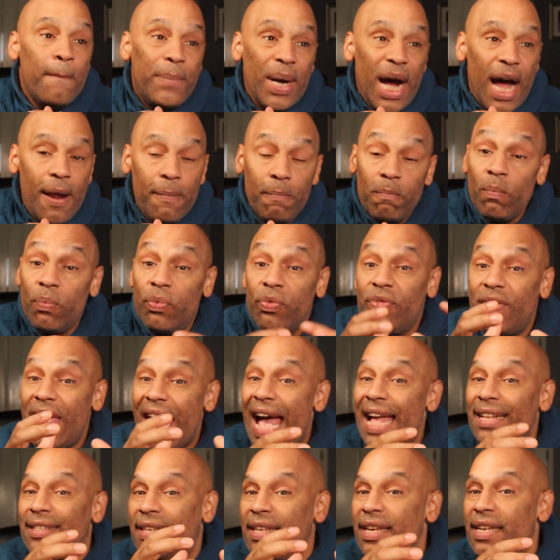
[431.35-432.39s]
But
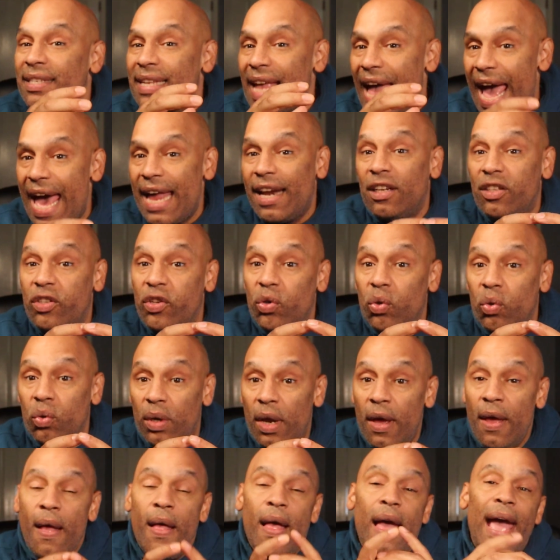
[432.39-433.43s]
that's his
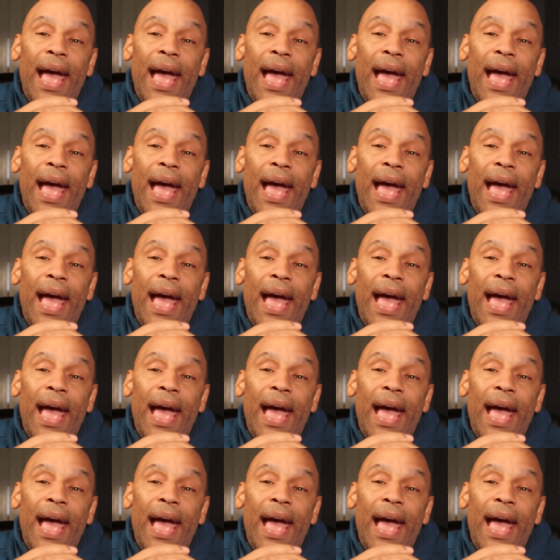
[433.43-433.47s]
attitude.